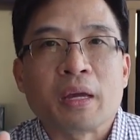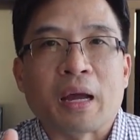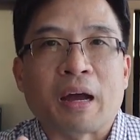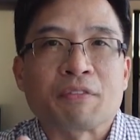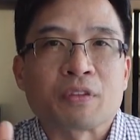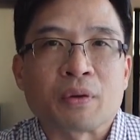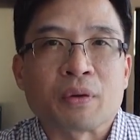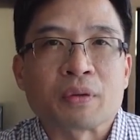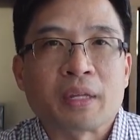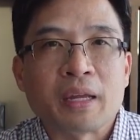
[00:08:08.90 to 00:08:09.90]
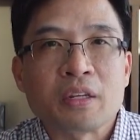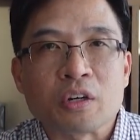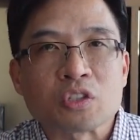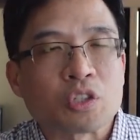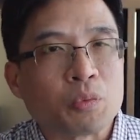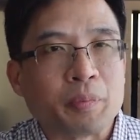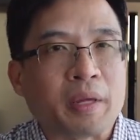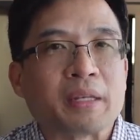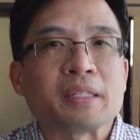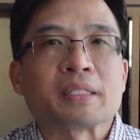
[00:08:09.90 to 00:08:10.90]
after 10 years, there will be
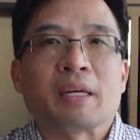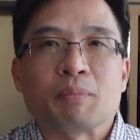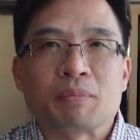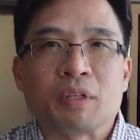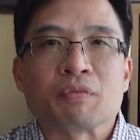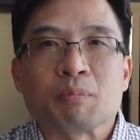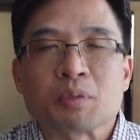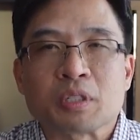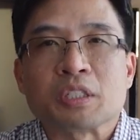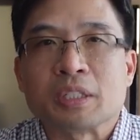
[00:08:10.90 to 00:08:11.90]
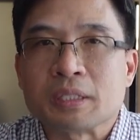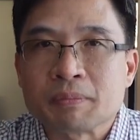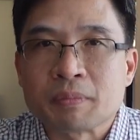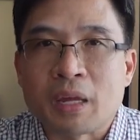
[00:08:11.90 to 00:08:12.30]
at least 10 different positions.